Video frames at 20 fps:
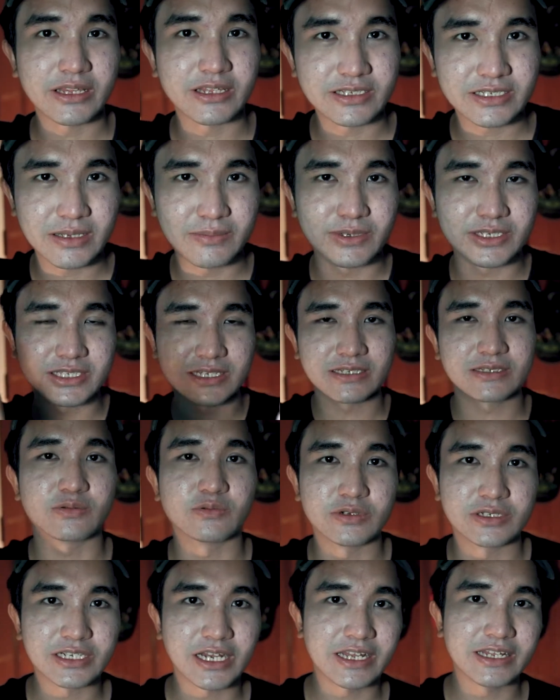the same mistakes
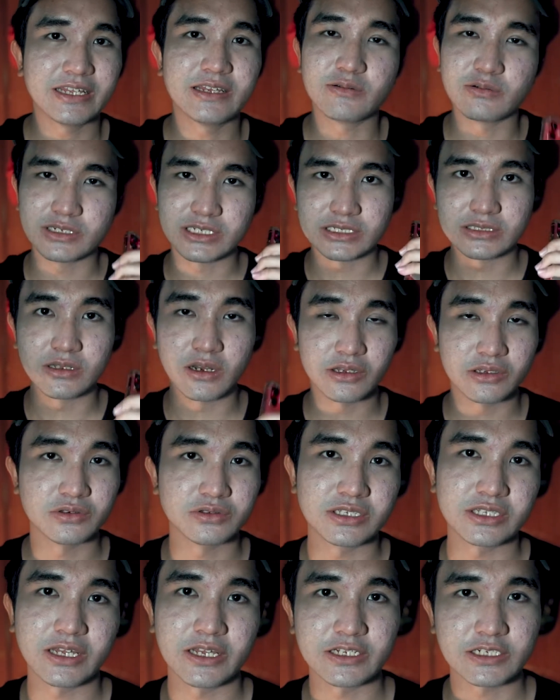which I did, which is not
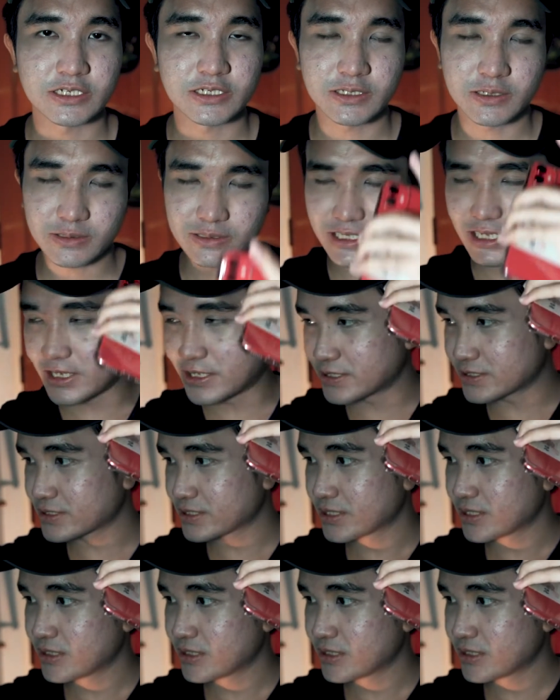using the HSL sliders.